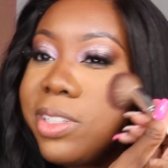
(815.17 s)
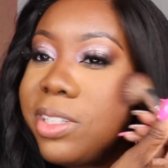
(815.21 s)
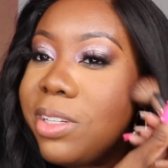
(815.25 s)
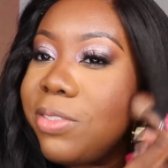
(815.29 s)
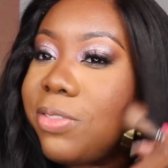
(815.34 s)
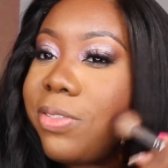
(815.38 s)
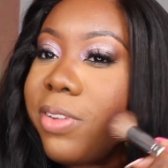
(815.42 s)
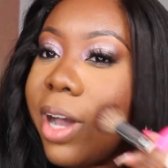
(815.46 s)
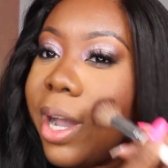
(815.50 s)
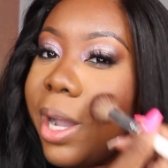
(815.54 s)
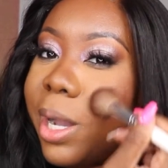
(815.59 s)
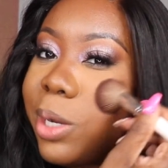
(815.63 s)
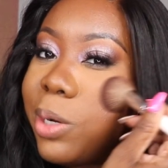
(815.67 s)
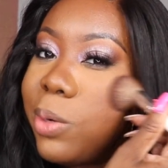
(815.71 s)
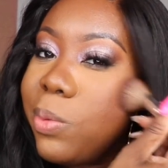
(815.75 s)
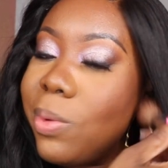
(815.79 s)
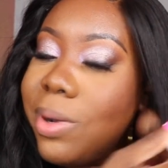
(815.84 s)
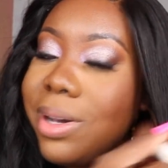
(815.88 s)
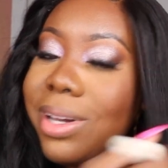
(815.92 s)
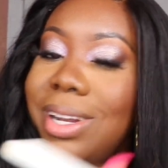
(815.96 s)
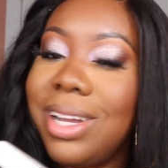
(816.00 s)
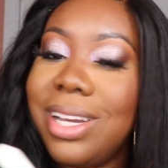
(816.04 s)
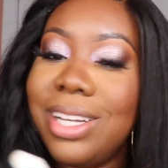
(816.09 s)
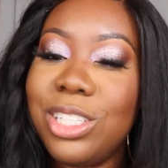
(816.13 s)
defined
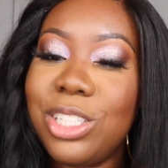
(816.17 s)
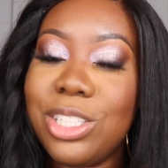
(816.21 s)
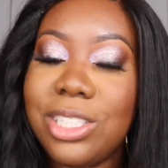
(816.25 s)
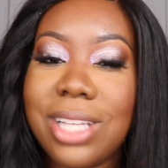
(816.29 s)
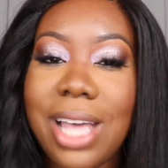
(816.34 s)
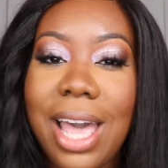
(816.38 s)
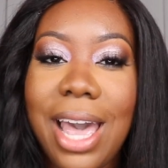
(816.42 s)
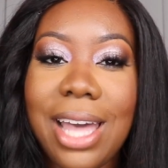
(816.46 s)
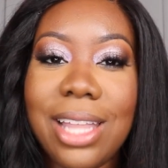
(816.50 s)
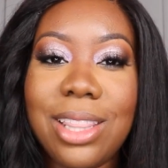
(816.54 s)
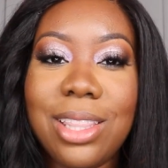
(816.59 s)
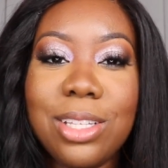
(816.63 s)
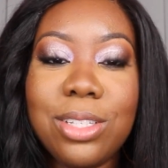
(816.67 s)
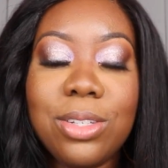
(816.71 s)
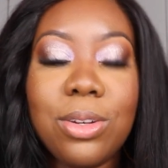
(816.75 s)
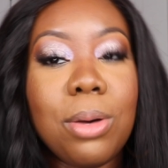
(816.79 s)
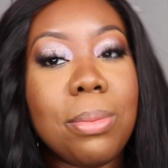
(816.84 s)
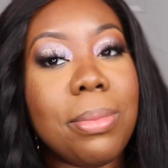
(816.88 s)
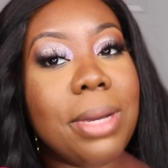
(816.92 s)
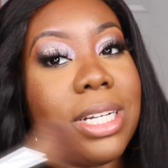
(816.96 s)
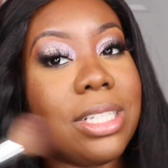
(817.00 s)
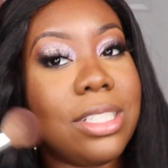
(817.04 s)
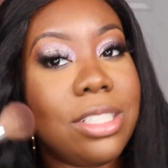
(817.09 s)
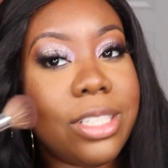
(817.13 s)
one, and just add this
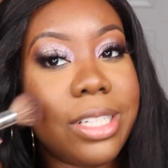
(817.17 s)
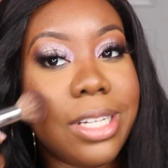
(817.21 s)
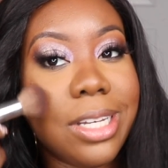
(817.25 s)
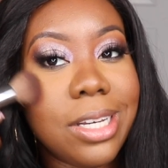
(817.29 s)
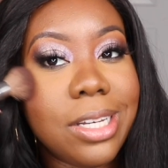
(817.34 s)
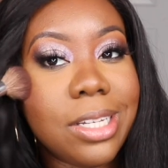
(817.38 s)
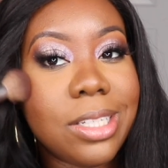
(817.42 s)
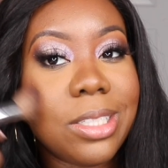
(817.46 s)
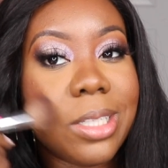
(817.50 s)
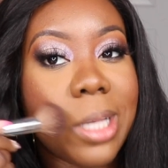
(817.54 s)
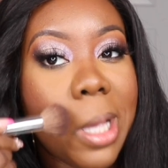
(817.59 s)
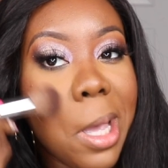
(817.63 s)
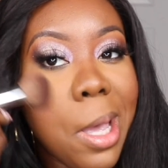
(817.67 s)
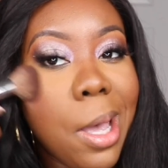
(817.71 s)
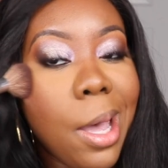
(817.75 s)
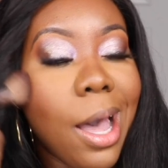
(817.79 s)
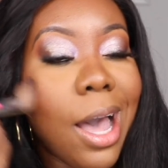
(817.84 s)
on my cheeks.